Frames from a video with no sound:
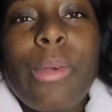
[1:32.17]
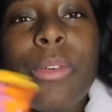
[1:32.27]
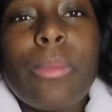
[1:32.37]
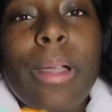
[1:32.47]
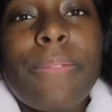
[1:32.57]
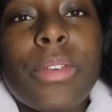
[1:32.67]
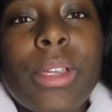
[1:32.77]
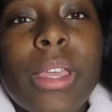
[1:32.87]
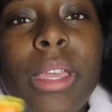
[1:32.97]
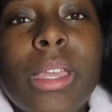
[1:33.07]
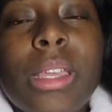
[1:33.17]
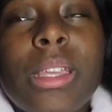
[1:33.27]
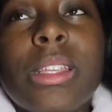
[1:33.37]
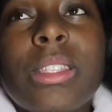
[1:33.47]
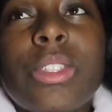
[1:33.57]
went with my friend
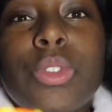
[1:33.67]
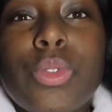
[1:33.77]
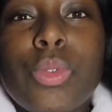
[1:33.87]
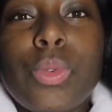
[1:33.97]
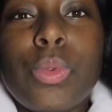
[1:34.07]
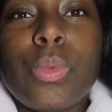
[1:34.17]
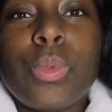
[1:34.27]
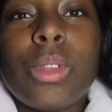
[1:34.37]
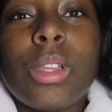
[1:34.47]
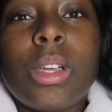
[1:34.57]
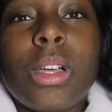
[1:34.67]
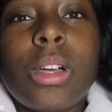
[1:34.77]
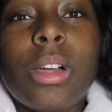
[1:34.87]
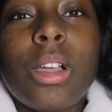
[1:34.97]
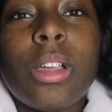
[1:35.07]
to
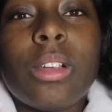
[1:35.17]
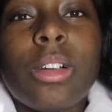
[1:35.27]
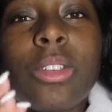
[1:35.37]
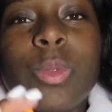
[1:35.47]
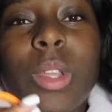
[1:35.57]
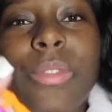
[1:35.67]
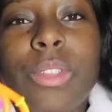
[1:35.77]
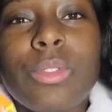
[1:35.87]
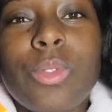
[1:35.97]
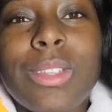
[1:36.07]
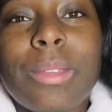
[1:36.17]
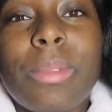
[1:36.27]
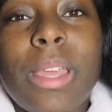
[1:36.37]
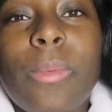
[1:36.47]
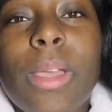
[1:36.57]
her, oh, this one of V3 toys I'm
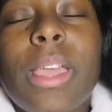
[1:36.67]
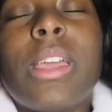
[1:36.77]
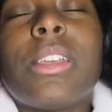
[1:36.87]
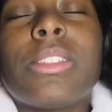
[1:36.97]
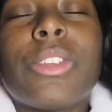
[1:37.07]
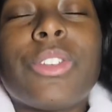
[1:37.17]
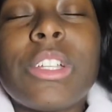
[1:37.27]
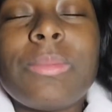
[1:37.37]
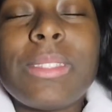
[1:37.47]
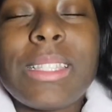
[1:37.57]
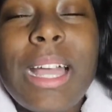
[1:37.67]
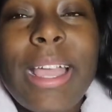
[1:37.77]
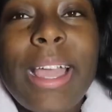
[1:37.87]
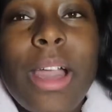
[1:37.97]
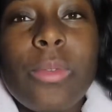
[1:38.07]
playing with. So Christmas
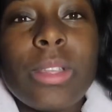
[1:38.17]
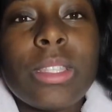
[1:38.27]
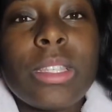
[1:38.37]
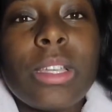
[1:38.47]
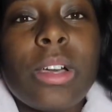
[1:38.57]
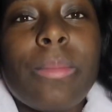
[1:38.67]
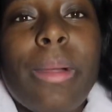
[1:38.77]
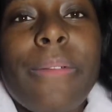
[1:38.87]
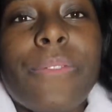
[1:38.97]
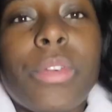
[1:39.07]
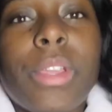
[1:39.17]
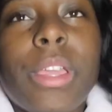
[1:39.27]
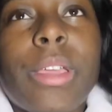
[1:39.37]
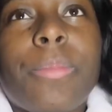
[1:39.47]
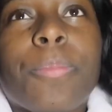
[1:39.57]
night, I went to my
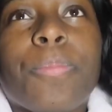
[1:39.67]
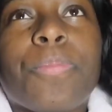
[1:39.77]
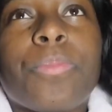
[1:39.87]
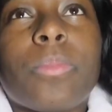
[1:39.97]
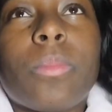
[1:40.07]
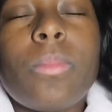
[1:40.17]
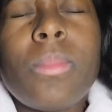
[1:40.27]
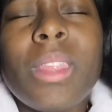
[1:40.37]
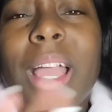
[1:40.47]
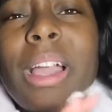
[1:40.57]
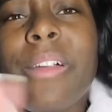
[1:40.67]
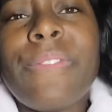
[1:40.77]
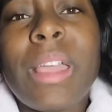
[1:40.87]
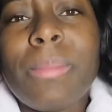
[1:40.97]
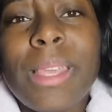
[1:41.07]
friend, like her
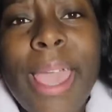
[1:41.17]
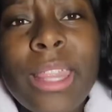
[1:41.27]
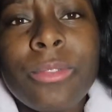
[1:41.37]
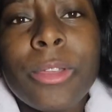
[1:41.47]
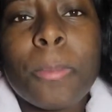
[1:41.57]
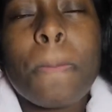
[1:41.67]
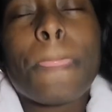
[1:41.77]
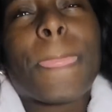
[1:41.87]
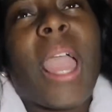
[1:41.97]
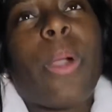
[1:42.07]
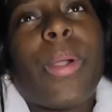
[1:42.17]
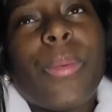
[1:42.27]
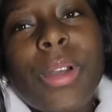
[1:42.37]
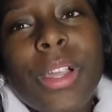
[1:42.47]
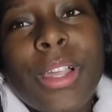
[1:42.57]
family gathering. I
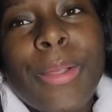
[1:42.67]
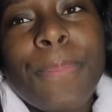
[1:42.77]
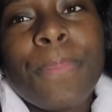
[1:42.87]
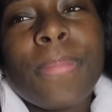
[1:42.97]
went with her,